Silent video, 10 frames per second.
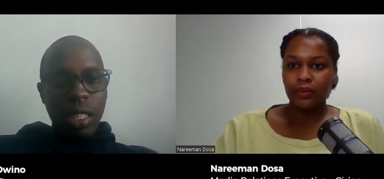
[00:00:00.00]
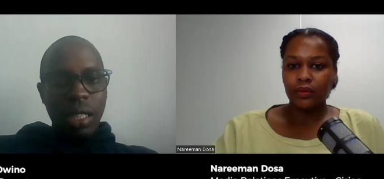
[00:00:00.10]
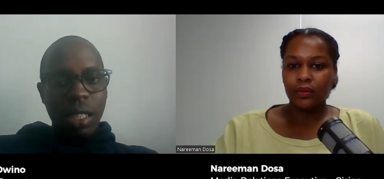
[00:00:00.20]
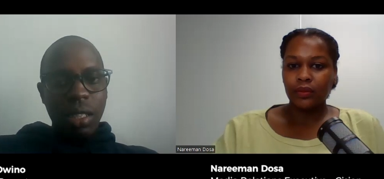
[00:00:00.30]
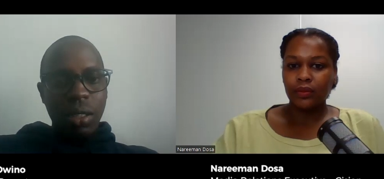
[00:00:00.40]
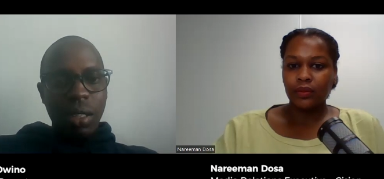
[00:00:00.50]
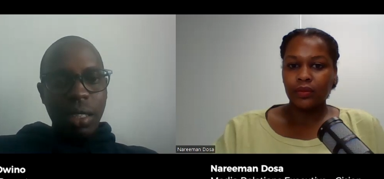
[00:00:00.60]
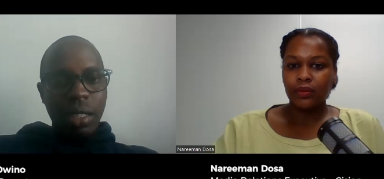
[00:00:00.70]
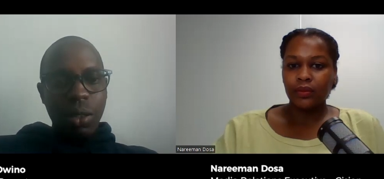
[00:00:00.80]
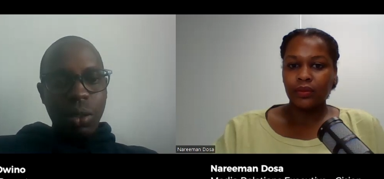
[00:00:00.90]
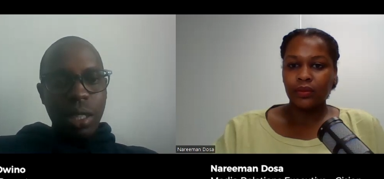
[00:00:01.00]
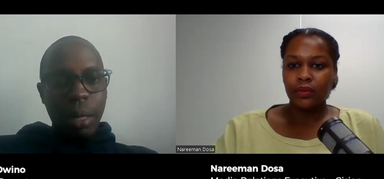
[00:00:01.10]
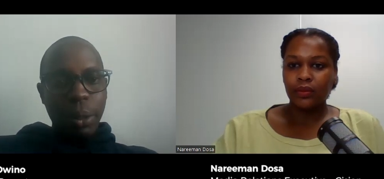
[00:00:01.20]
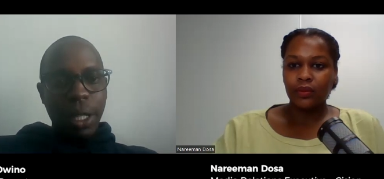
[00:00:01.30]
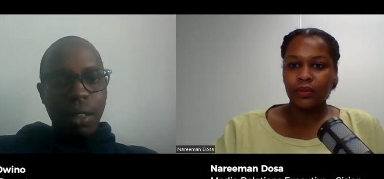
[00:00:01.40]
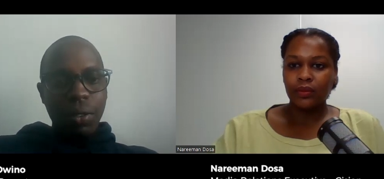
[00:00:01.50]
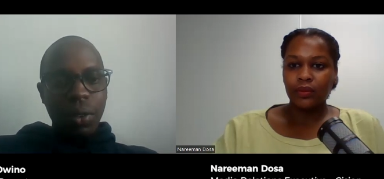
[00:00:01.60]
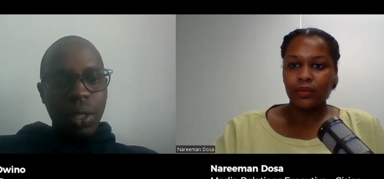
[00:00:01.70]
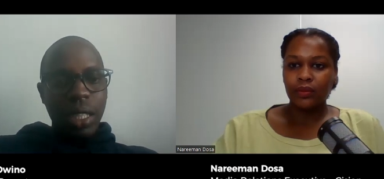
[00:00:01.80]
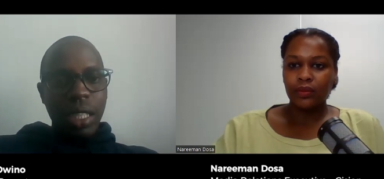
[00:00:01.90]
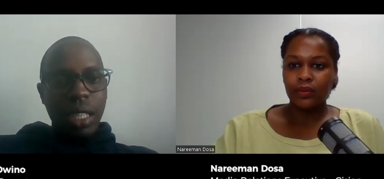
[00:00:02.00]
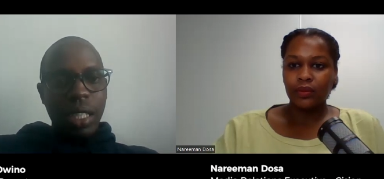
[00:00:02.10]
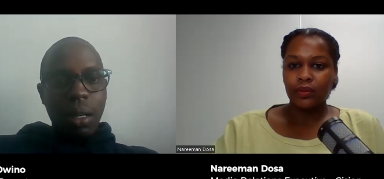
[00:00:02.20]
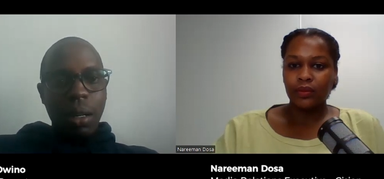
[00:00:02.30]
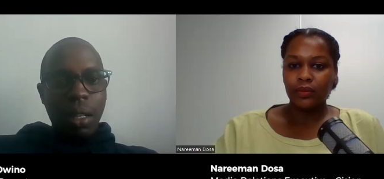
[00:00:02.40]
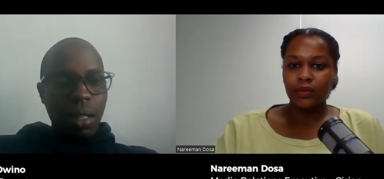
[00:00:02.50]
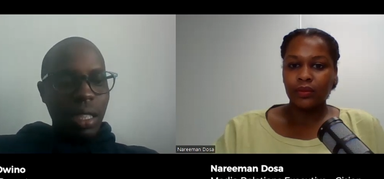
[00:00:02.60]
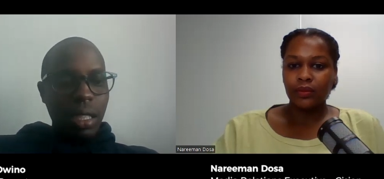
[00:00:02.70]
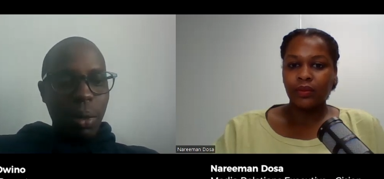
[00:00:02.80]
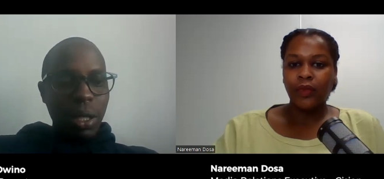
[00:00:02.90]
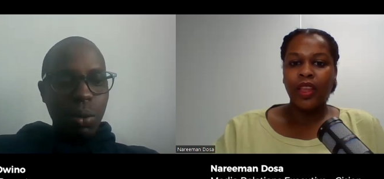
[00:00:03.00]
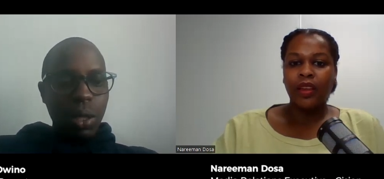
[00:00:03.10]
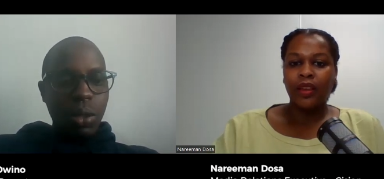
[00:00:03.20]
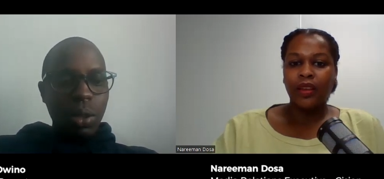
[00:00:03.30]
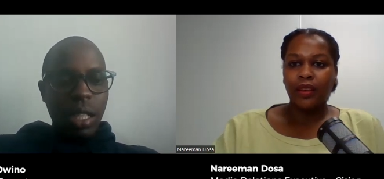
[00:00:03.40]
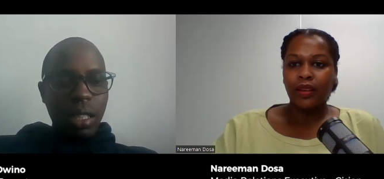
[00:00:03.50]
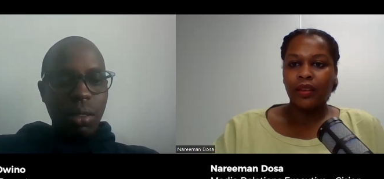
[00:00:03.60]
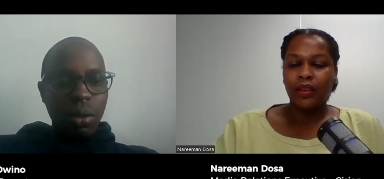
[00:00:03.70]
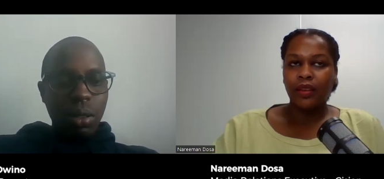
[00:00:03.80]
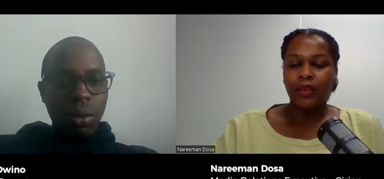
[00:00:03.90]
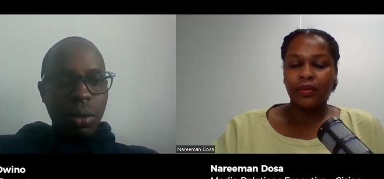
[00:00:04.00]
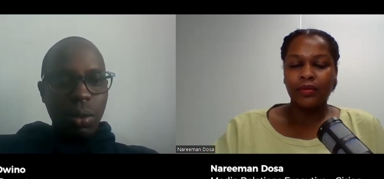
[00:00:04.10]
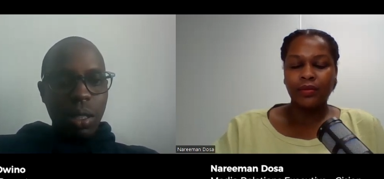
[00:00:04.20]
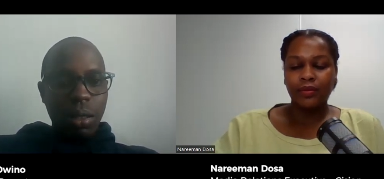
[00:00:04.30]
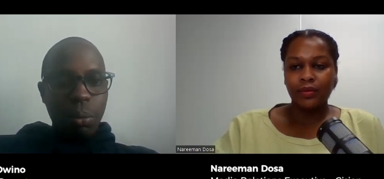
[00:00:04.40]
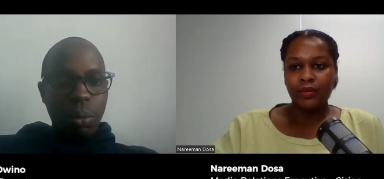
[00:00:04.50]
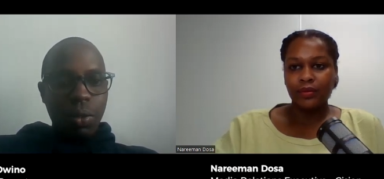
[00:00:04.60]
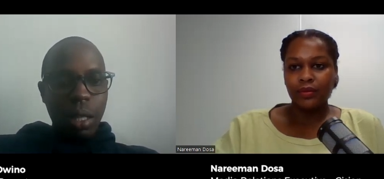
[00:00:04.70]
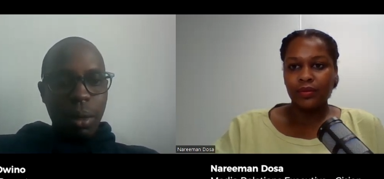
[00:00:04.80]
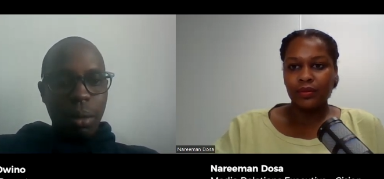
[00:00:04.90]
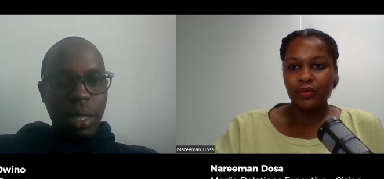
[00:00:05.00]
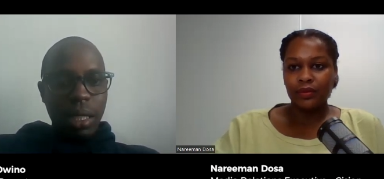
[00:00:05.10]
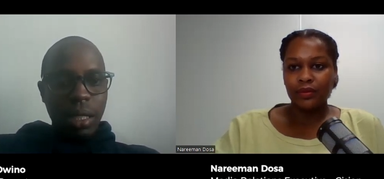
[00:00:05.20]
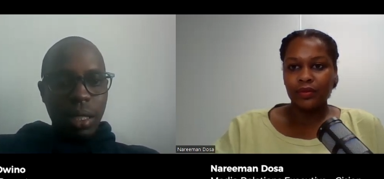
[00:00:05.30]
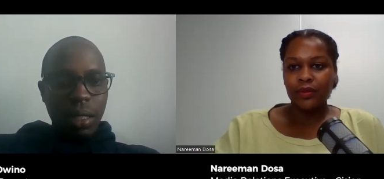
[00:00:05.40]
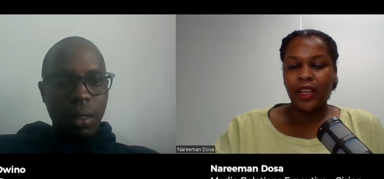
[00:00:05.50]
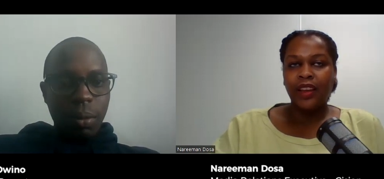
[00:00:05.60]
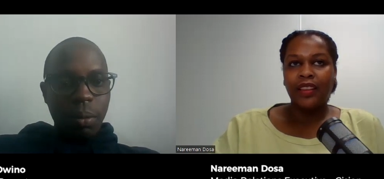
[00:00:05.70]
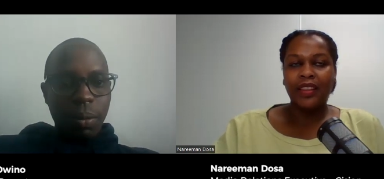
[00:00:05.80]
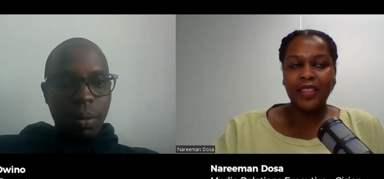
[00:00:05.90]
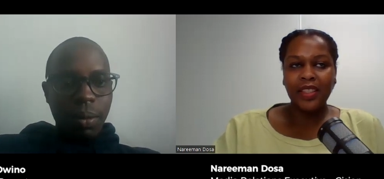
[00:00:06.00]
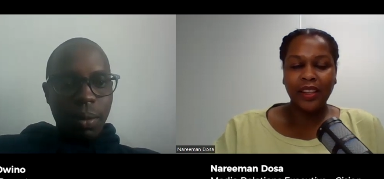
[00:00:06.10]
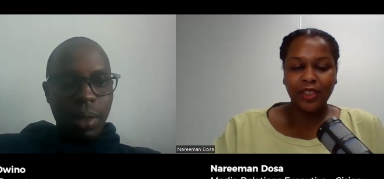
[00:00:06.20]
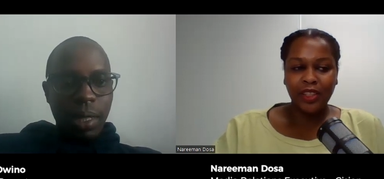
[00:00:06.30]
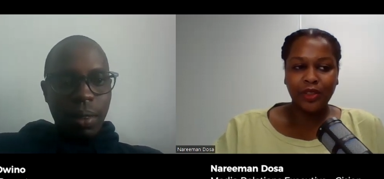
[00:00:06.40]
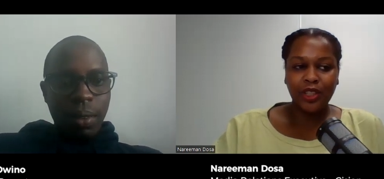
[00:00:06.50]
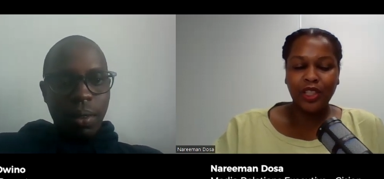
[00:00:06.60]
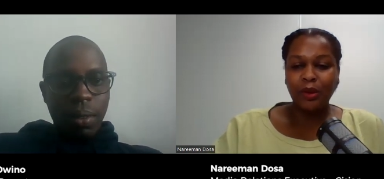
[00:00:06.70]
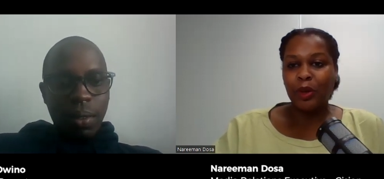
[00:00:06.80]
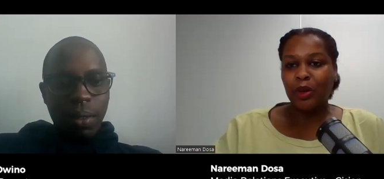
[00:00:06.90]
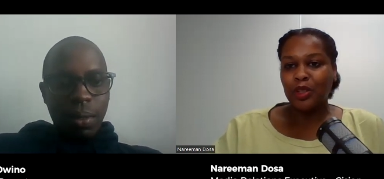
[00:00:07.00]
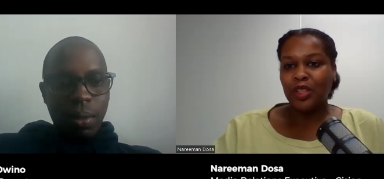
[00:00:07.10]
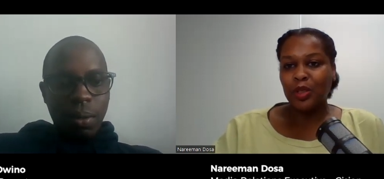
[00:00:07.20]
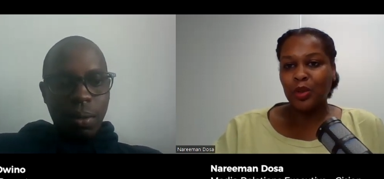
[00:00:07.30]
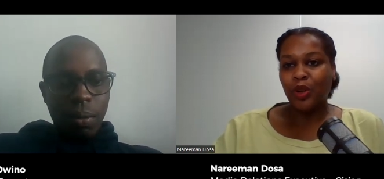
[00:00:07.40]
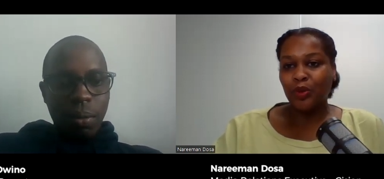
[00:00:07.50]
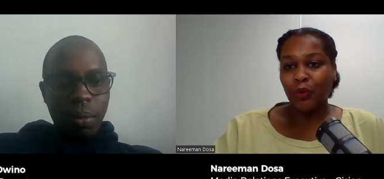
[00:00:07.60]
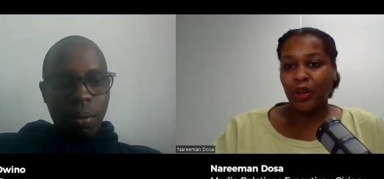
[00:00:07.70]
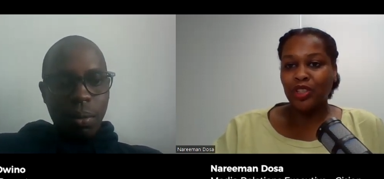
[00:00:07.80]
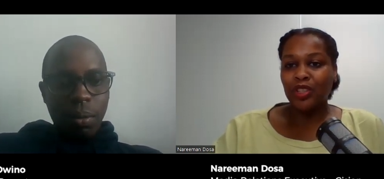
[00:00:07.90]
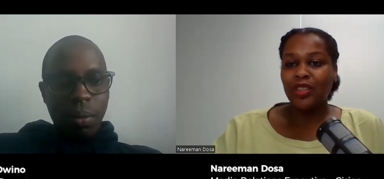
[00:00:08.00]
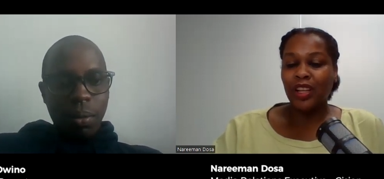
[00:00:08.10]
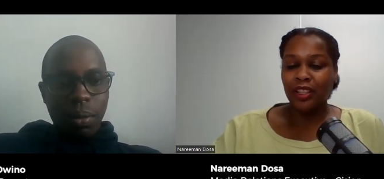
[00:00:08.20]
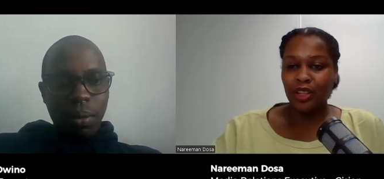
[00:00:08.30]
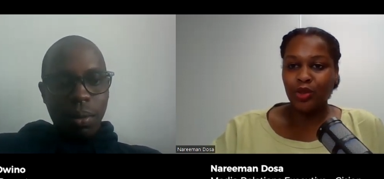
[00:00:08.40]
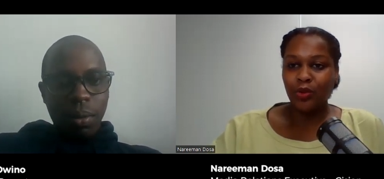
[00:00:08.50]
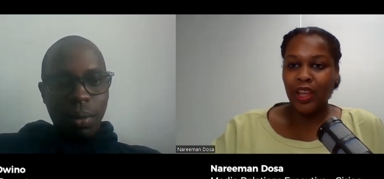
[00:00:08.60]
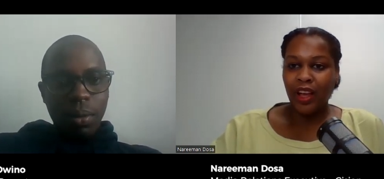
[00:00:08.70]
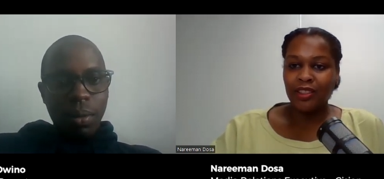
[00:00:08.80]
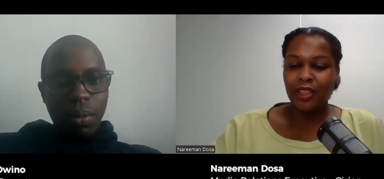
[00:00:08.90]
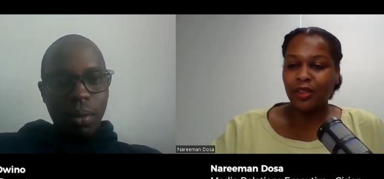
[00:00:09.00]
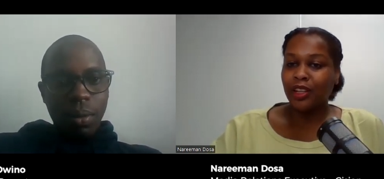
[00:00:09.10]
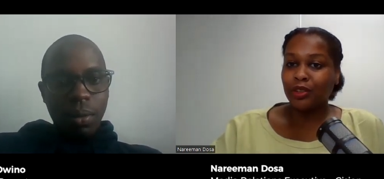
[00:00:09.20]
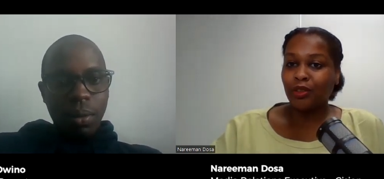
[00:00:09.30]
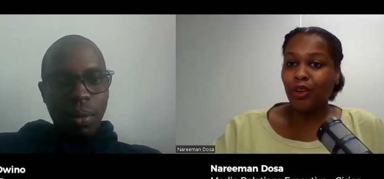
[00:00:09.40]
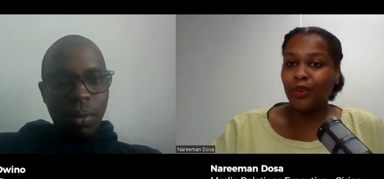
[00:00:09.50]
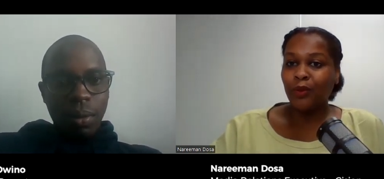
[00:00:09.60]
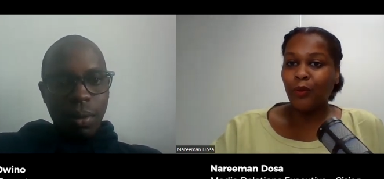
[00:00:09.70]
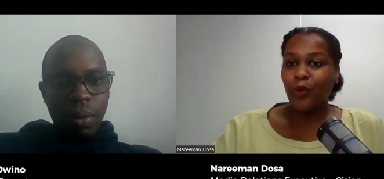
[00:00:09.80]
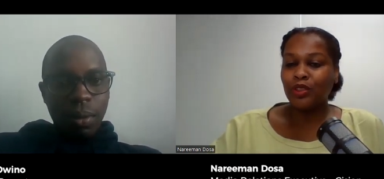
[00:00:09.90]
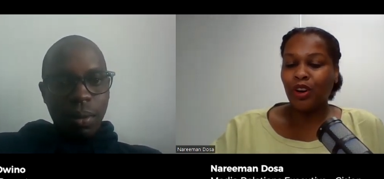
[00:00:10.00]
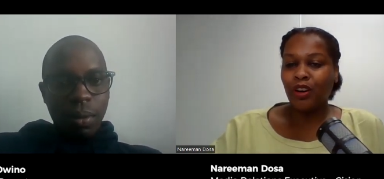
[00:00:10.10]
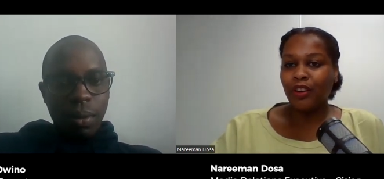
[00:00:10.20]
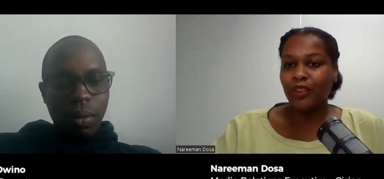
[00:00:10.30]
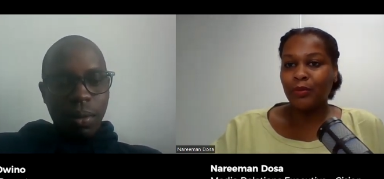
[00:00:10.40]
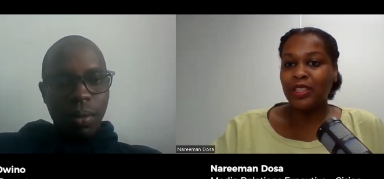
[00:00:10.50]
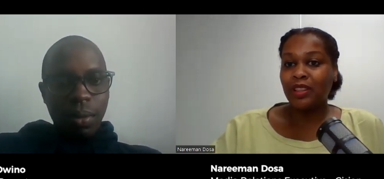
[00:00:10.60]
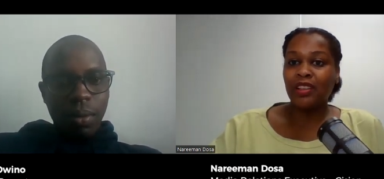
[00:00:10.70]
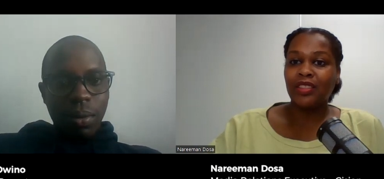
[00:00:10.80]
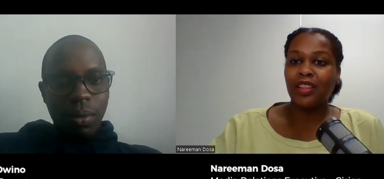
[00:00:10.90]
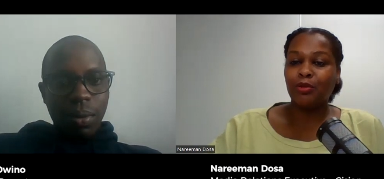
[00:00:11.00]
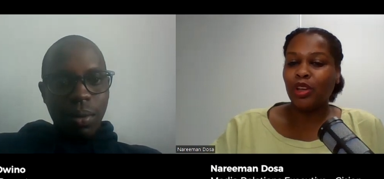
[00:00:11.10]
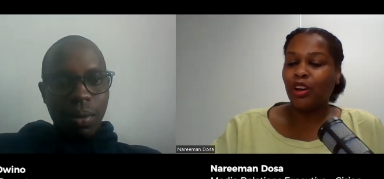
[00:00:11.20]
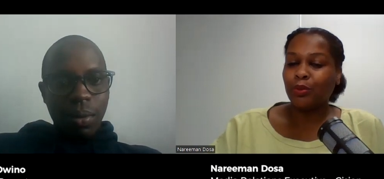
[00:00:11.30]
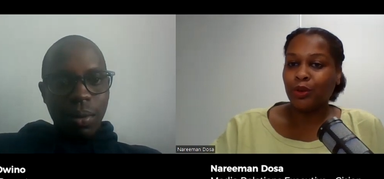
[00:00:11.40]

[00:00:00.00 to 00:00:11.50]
Speaker 1: as a, they're doing their PR for. It's the best way to get to, to, to improve their publicity.
Speaker 2: This is actually interesting because this is one of the questions that I usually ask later on. What are the mistakes that PR